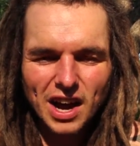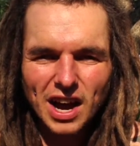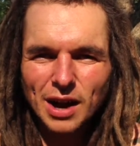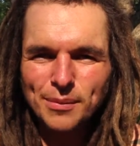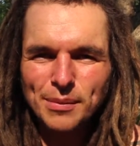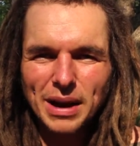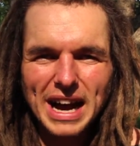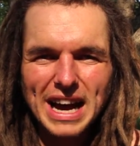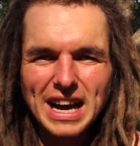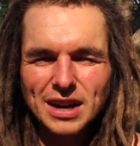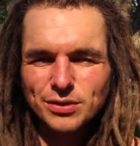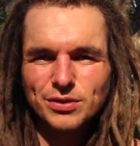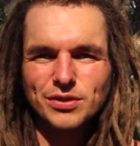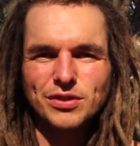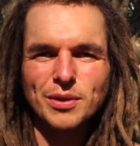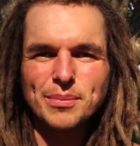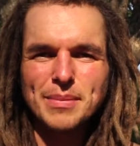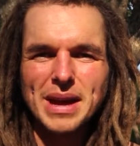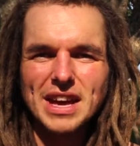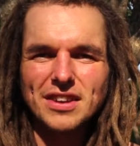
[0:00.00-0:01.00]
And my house
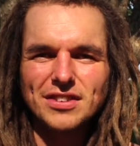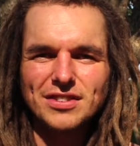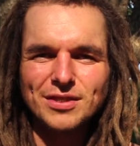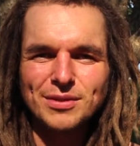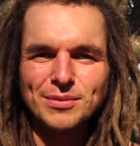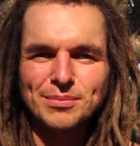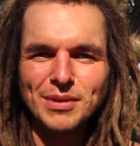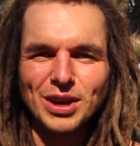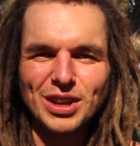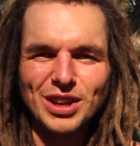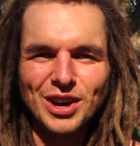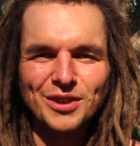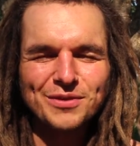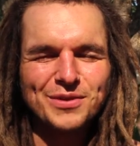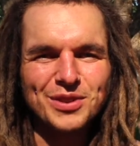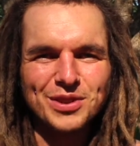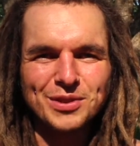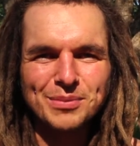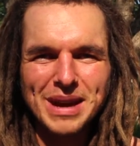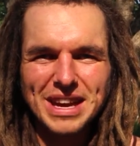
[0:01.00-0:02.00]
was a mess, my life
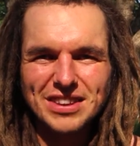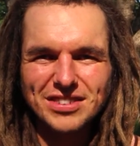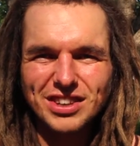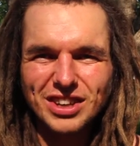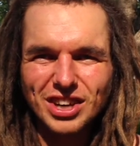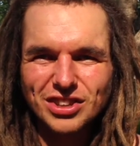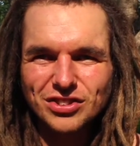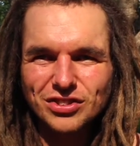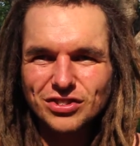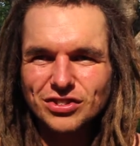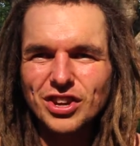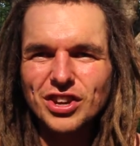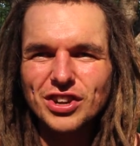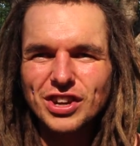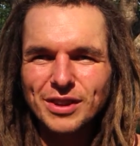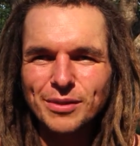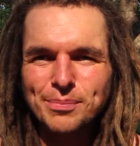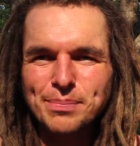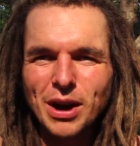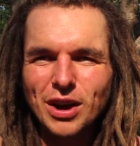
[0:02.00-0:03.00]
was a mess, and I just
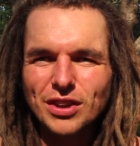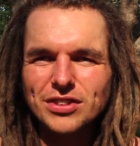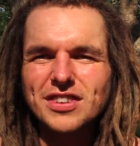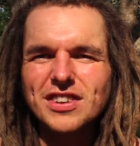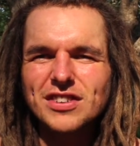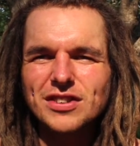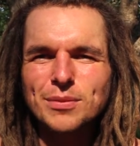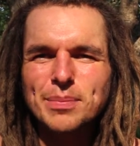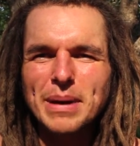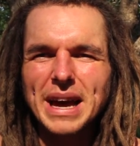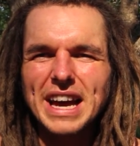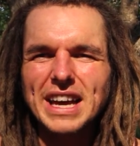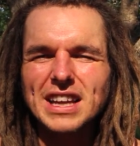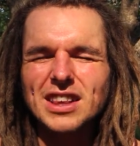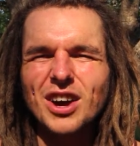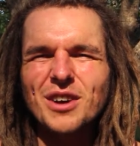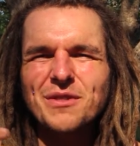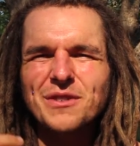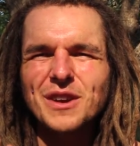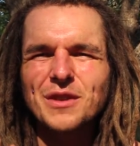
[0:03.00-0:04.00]
couldn't participate in
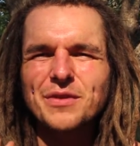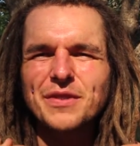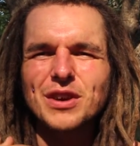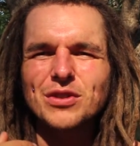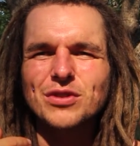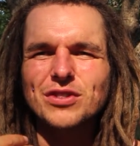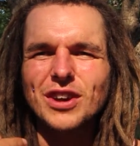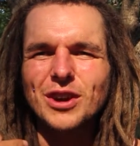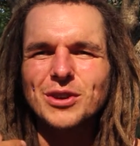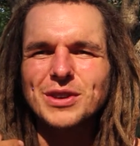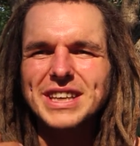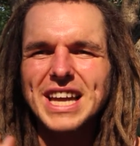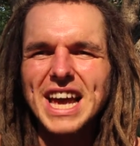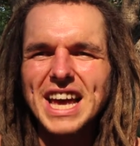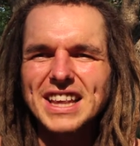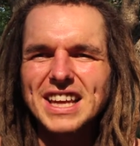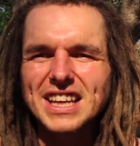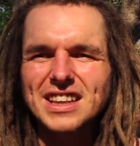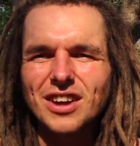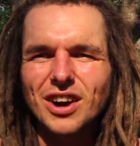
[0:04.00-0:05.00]
life, and I felt so
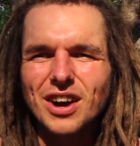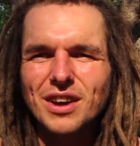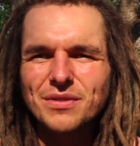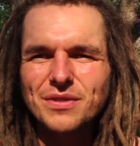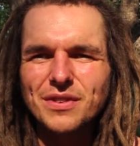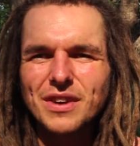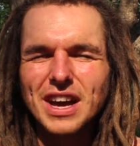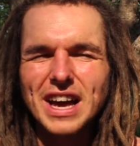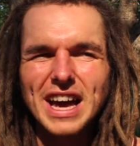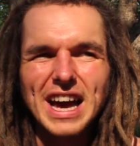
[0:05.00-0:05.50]
dead in life.